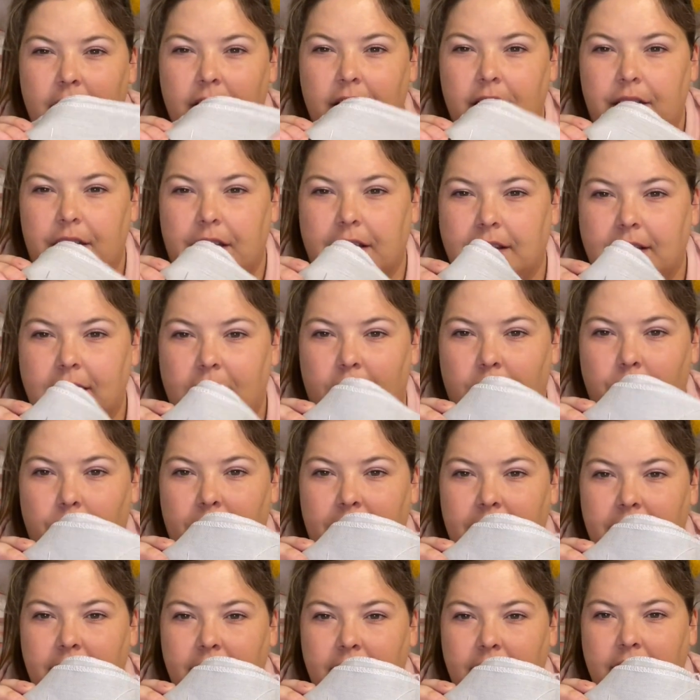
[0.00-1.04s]
this third
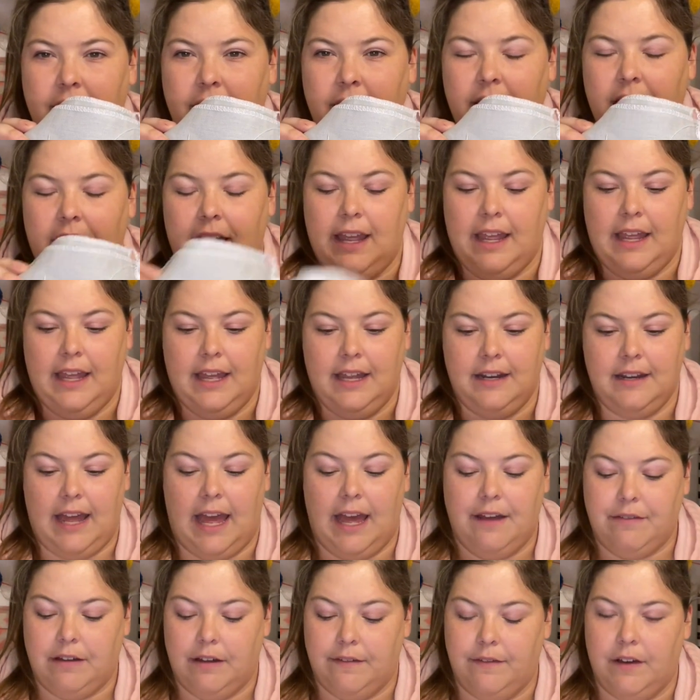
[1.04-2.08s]
one and
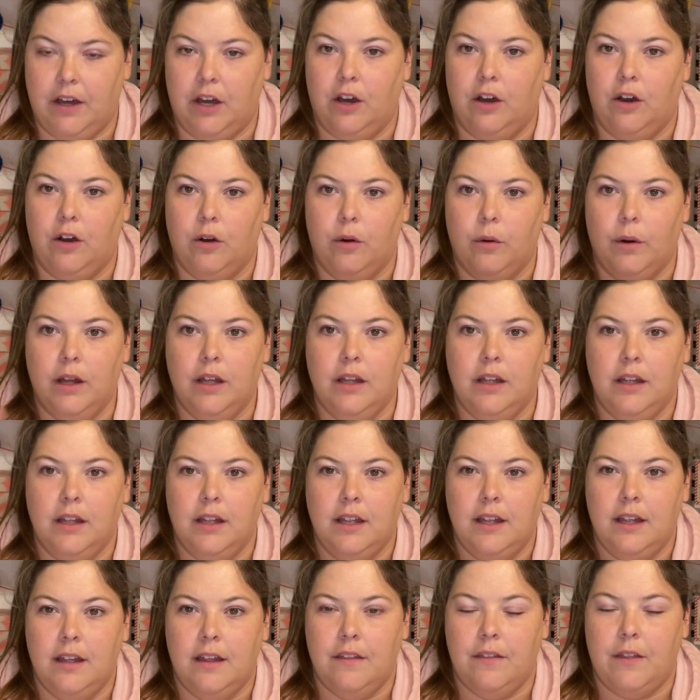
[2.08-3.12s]
FFO
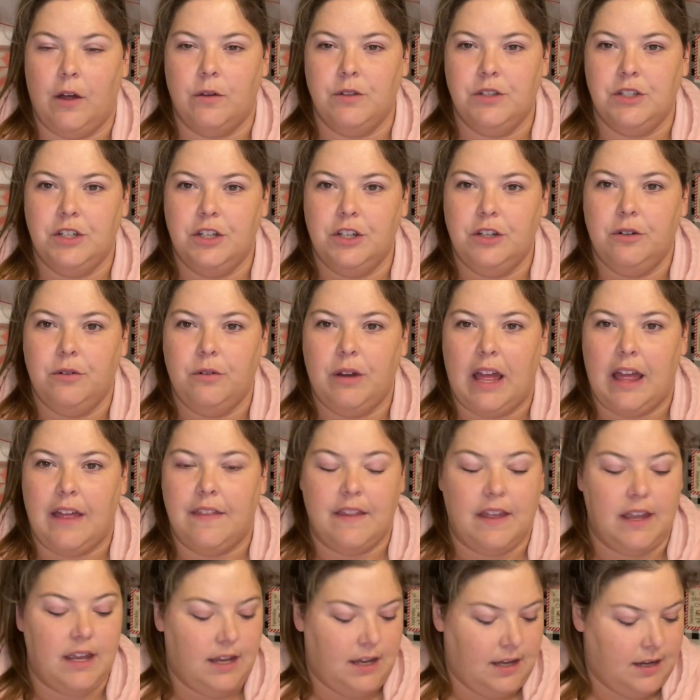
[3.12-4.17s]
those two, and
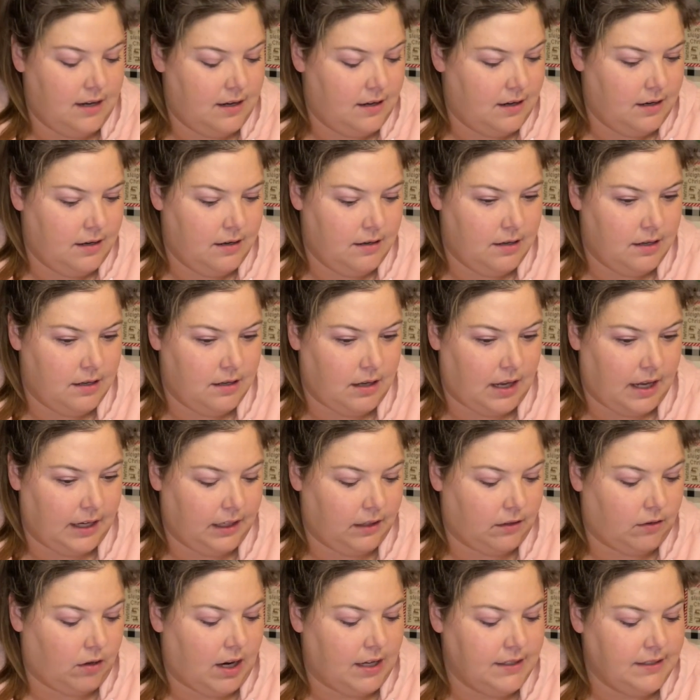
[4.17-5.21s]
then I can
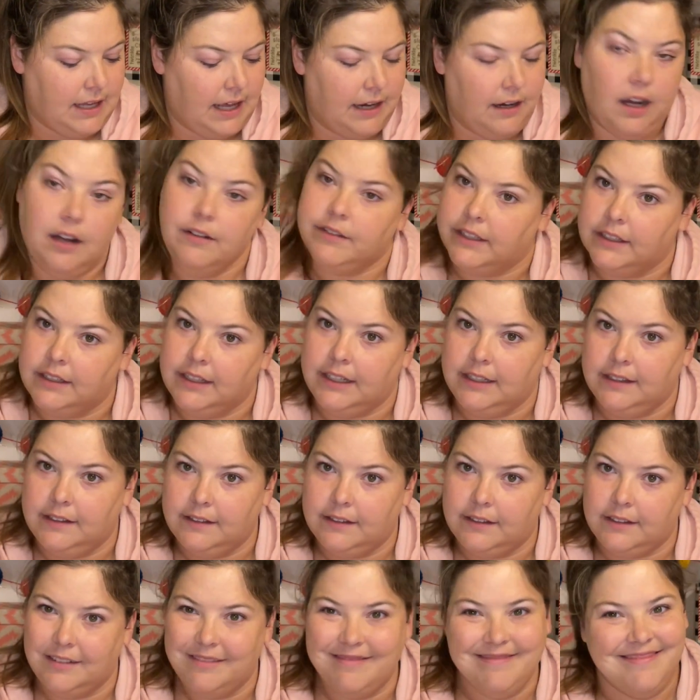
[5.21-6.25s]
cross that off the
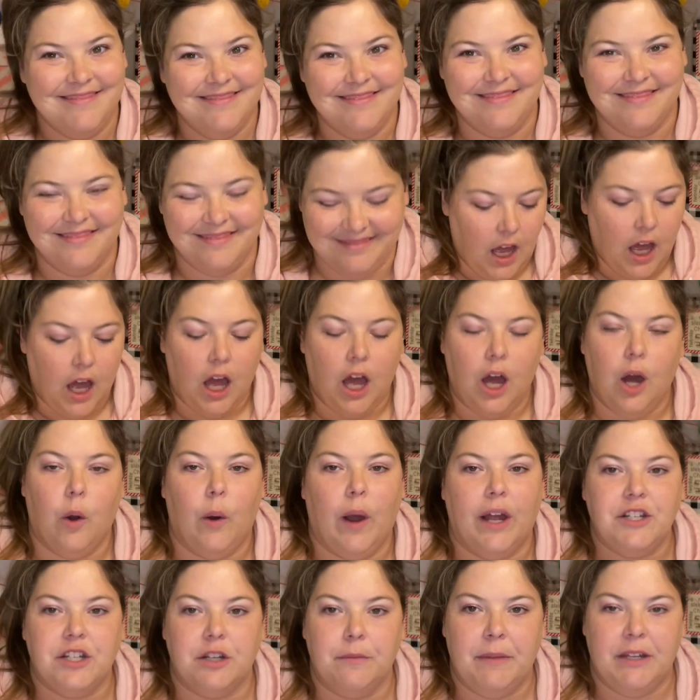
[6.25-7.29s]
list. Oh, I
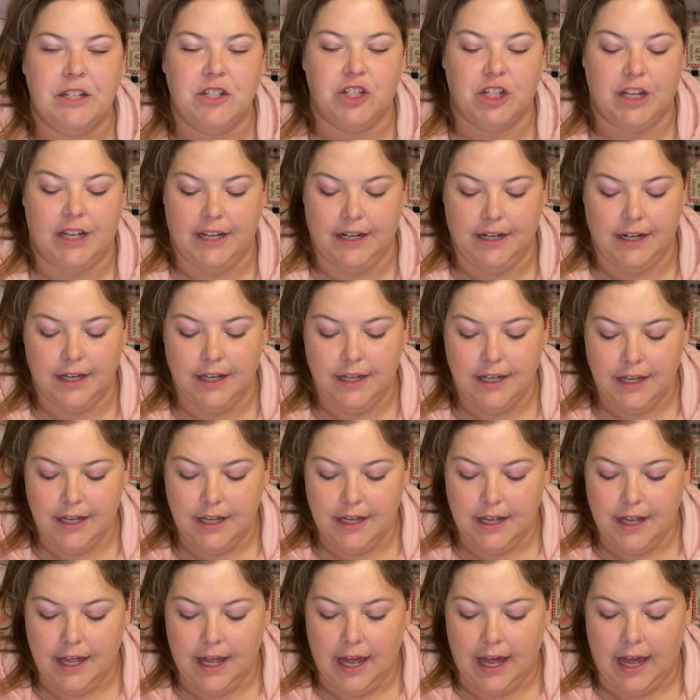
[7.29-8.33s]
should mention
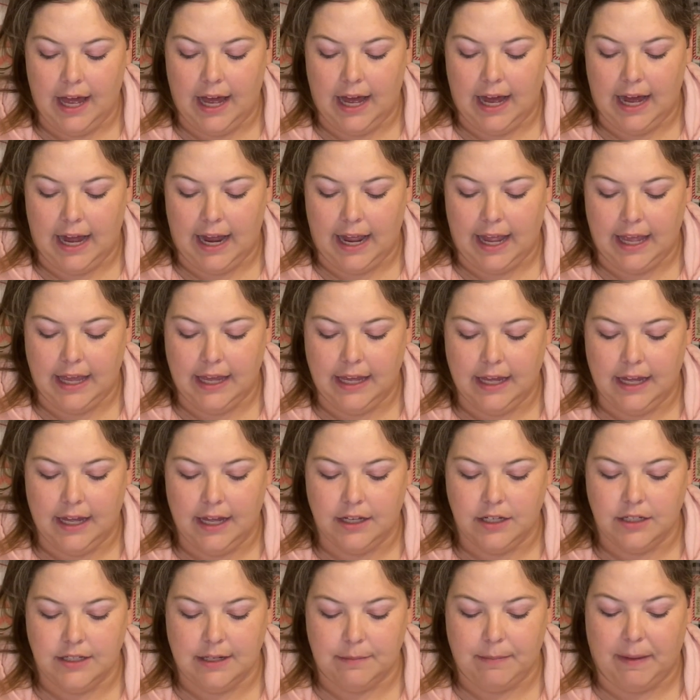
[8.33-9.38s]
I
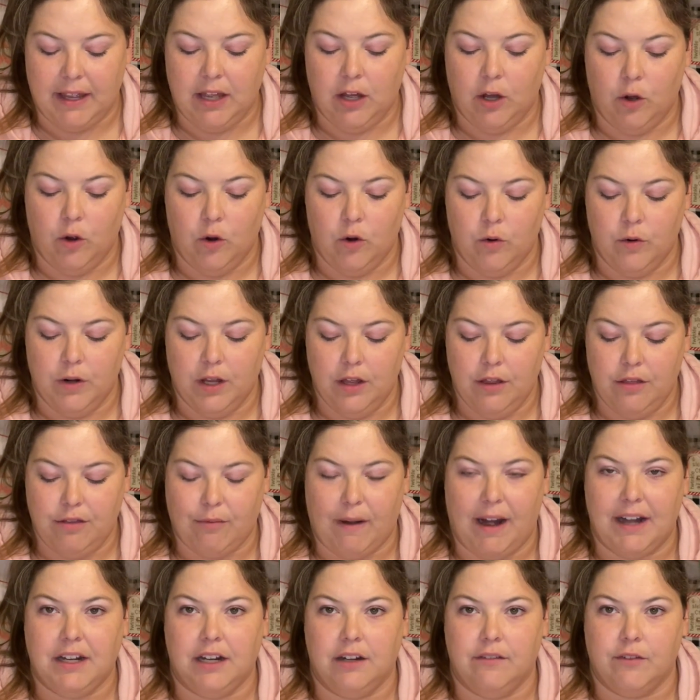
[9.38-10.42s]
did my own
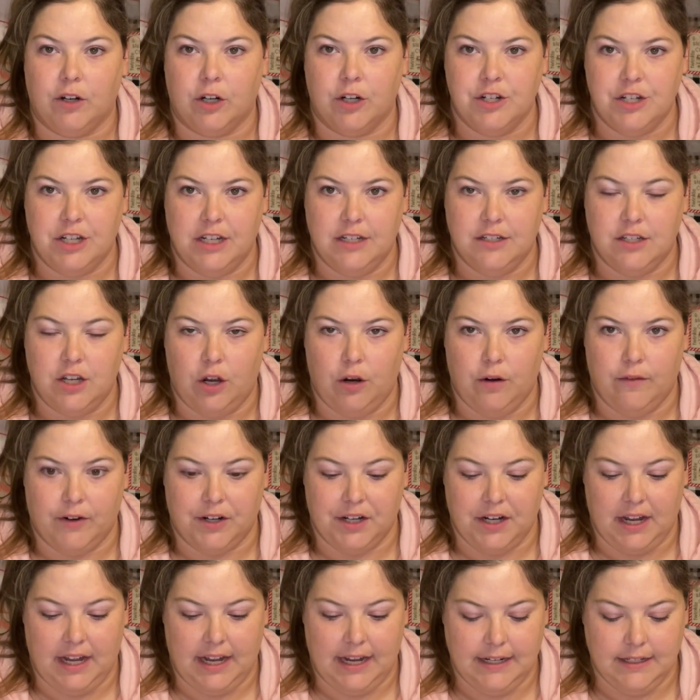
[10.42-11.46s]
thread conversion to
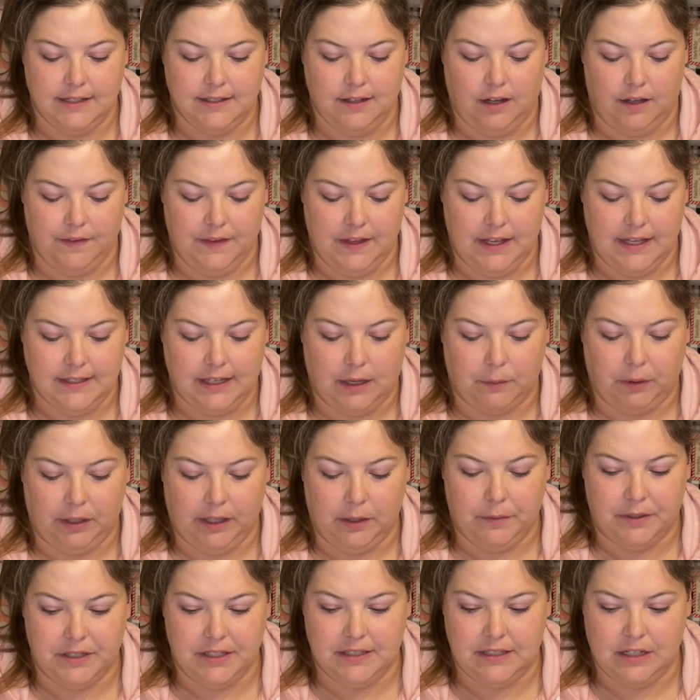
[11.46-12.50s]
overdyes on this. I really
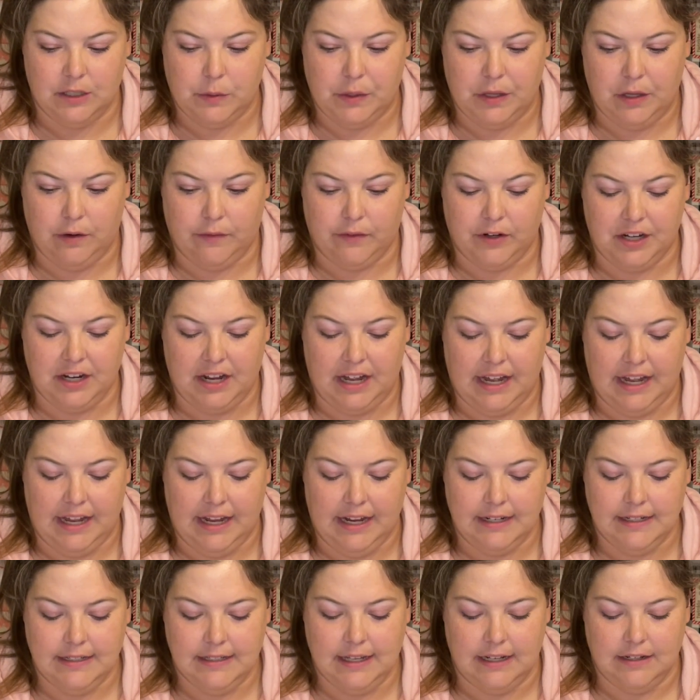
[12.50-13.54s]
wanted to stitch with
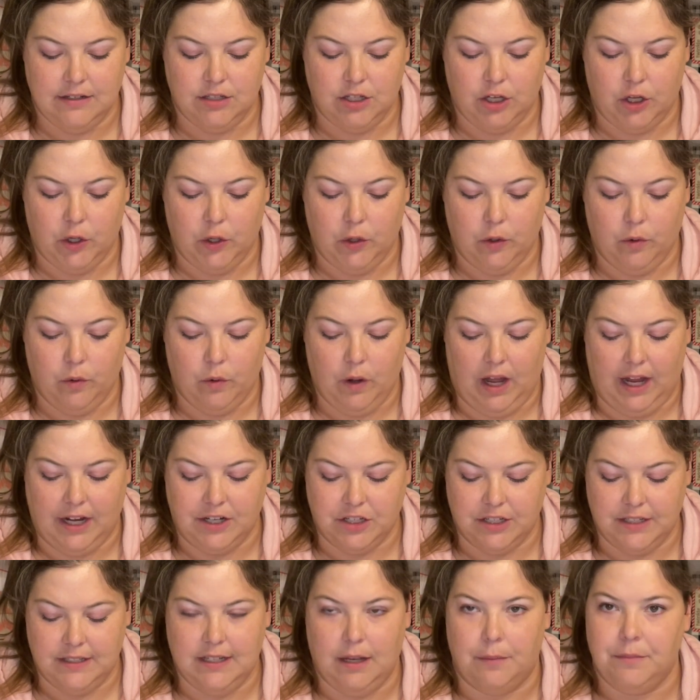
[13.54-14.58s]
overdyes, and so I
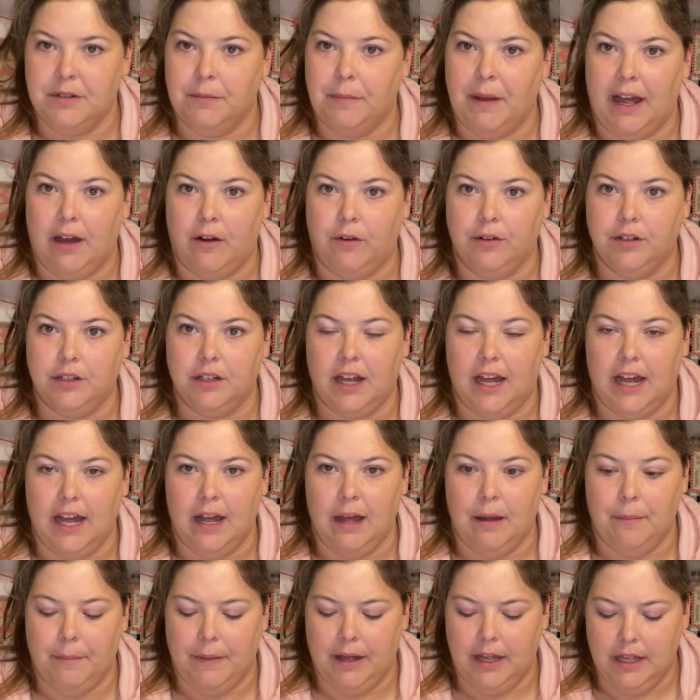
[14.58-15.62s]
just subbed them out.
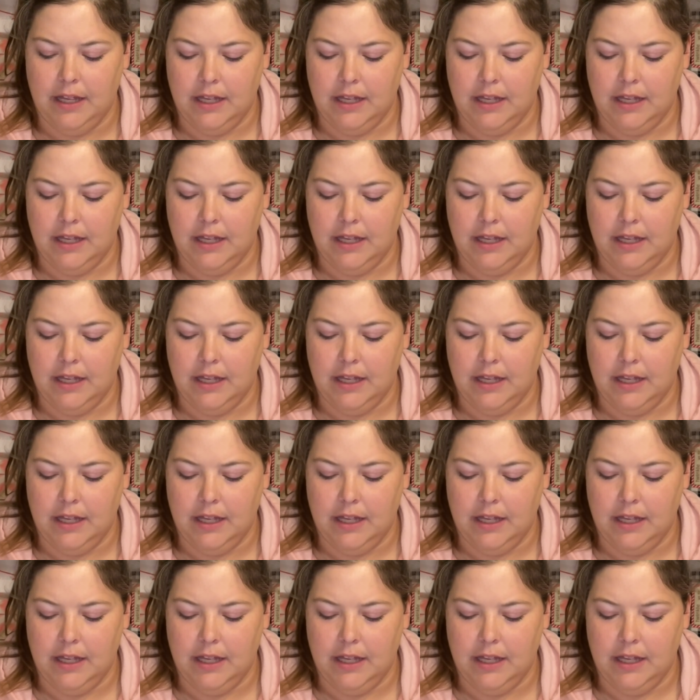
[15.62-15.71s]
Um,